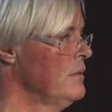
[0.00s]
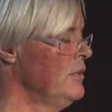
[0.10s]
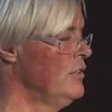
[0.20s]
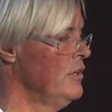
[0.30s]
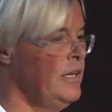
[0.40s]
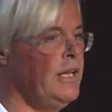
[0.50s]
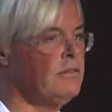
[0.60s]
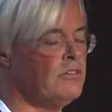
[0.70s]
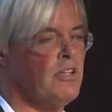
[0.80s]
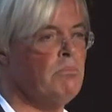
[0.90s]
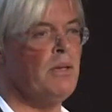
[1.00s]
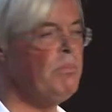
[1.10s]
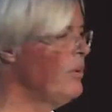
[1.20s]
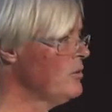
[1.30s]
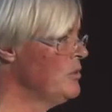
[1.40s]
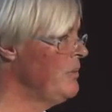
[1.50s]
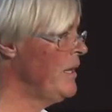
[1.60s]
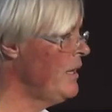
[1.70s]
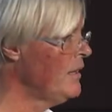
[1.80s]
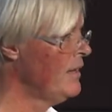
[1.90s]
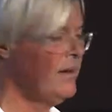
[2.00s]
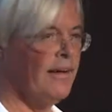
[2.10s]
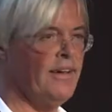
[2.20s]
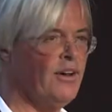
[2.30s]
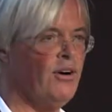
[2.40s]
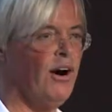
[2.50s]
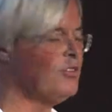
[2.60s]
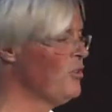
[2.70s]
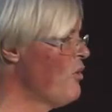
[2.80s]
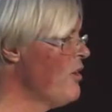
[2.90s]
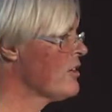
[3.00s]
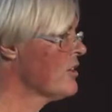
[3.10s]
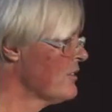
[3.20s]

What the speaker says: you don't need the same people to be, on the work,